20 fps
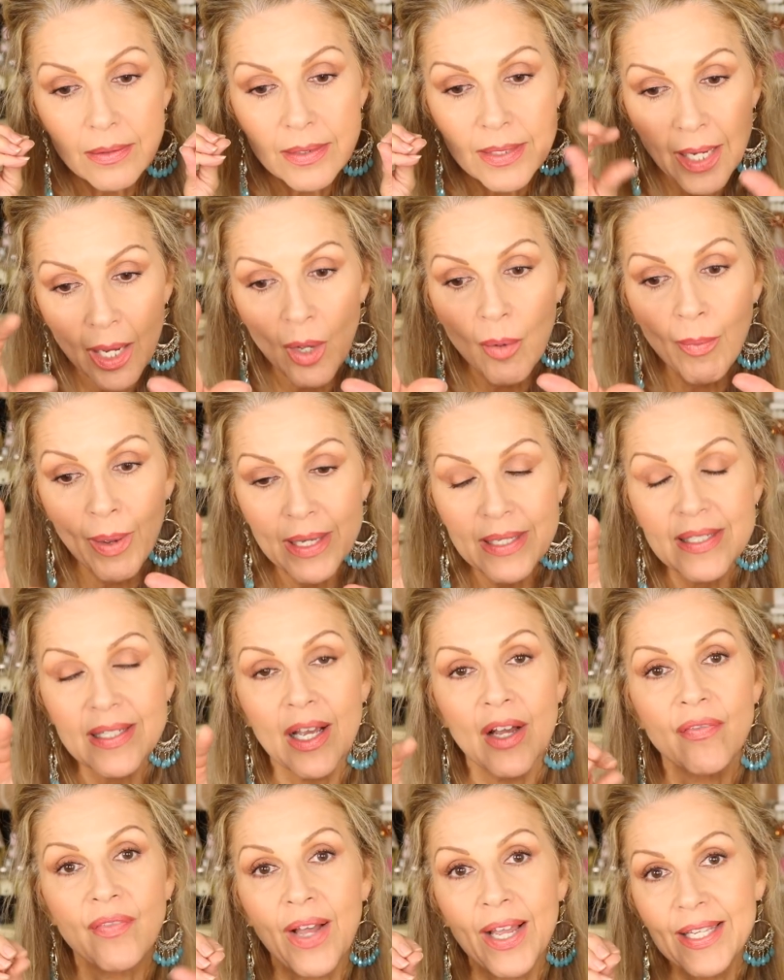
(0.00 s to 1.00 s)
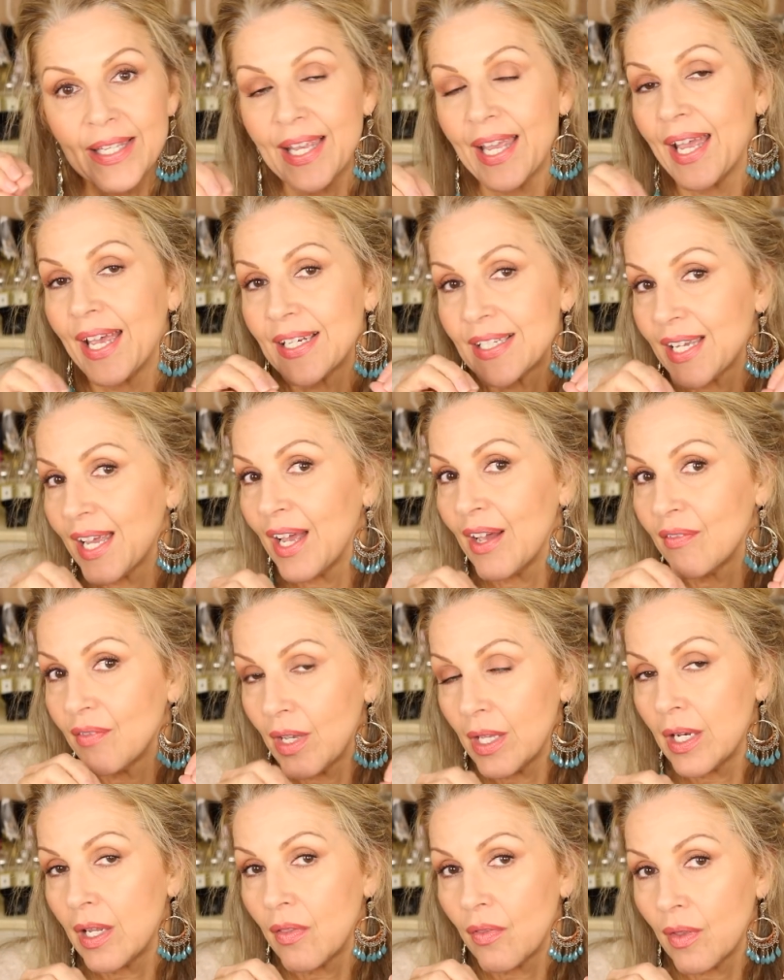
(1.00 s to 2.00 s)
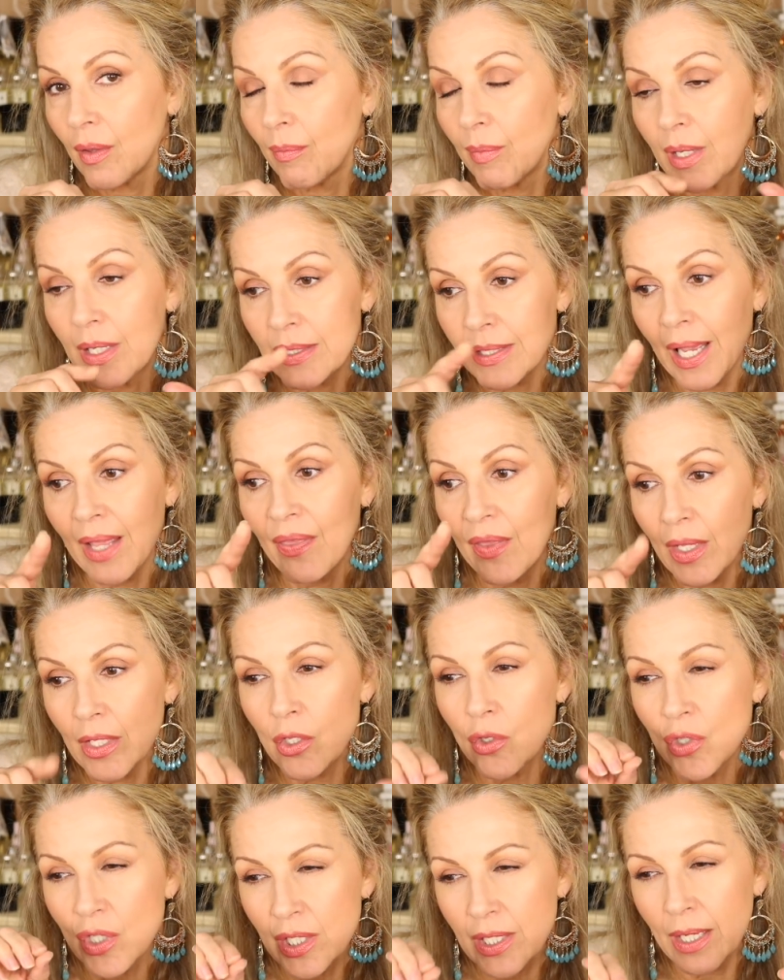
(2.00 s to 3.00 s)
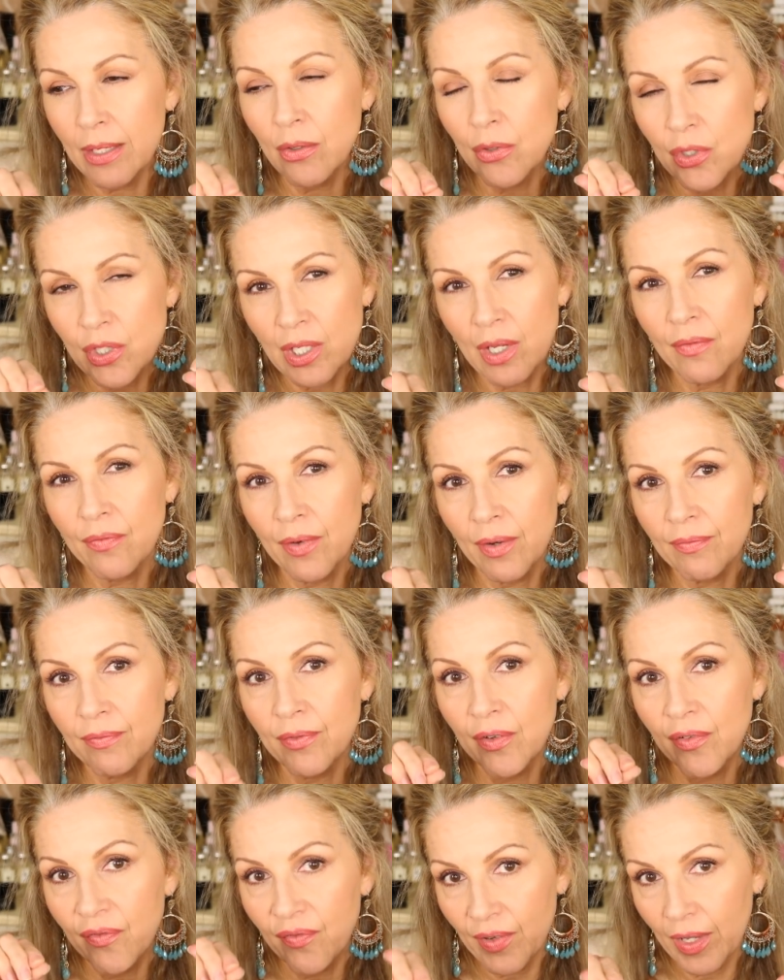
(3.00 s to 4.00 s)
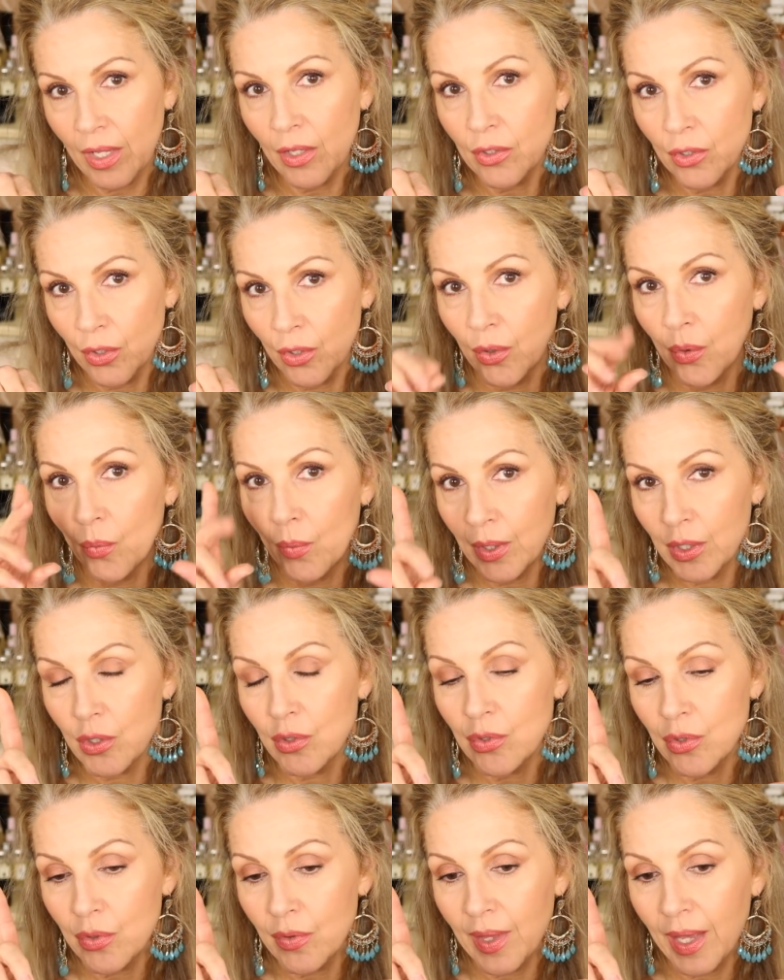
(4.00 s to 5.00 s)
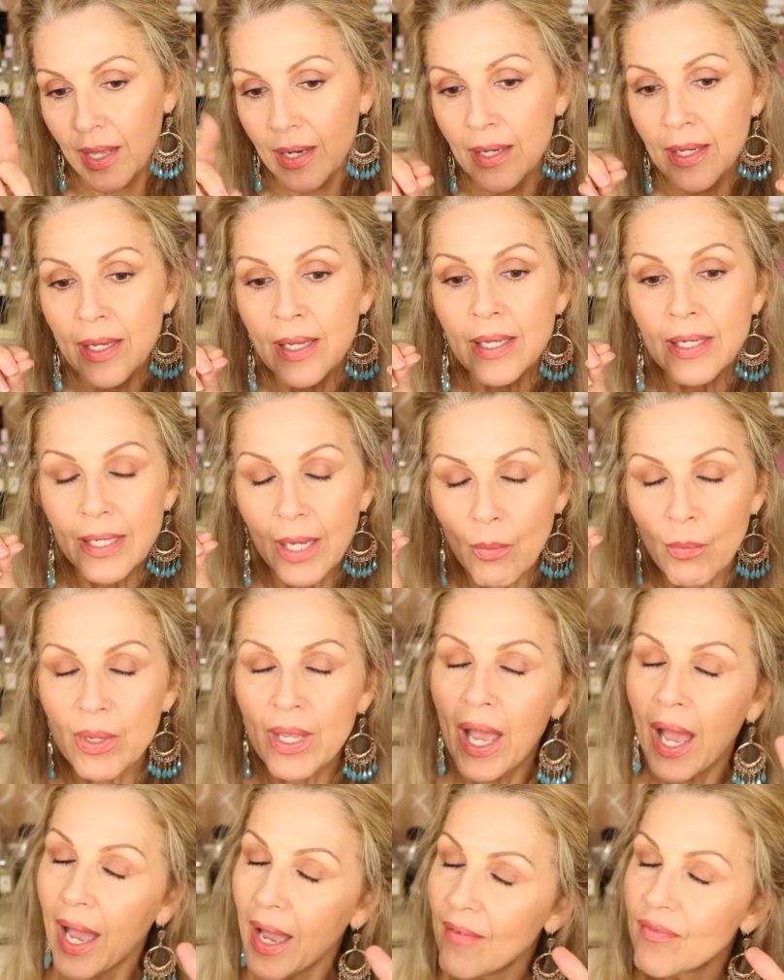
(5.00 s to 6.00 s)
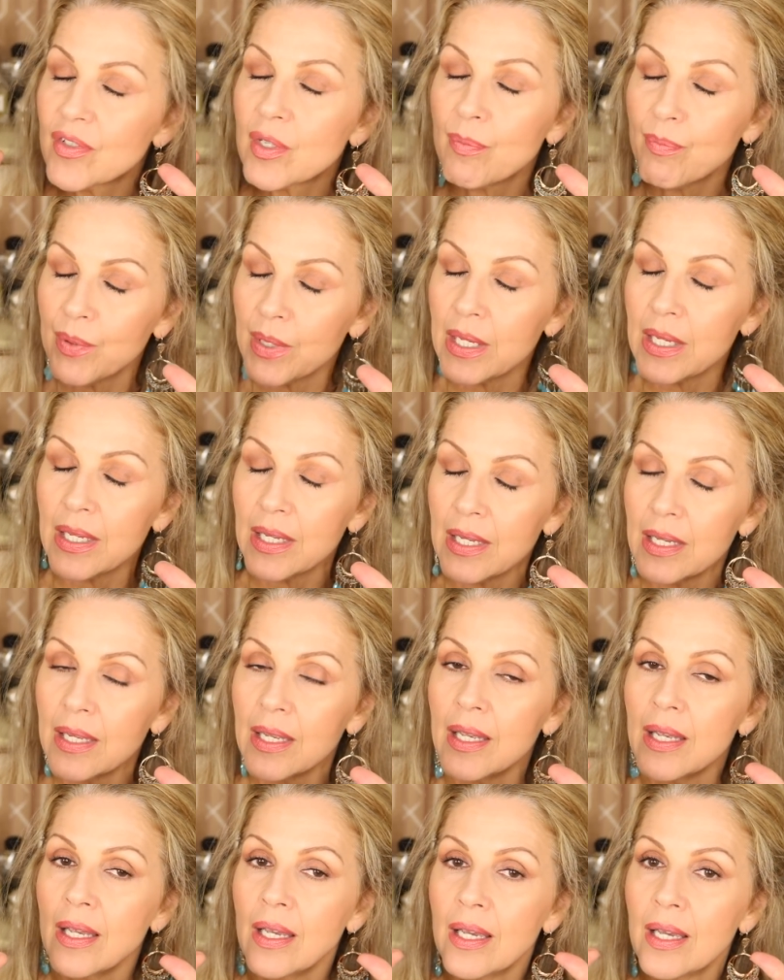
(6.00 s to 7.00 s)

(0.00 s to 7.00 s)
tell myself I can't have anything, because I think you set yourself up for failure when you do that. Now, we have to be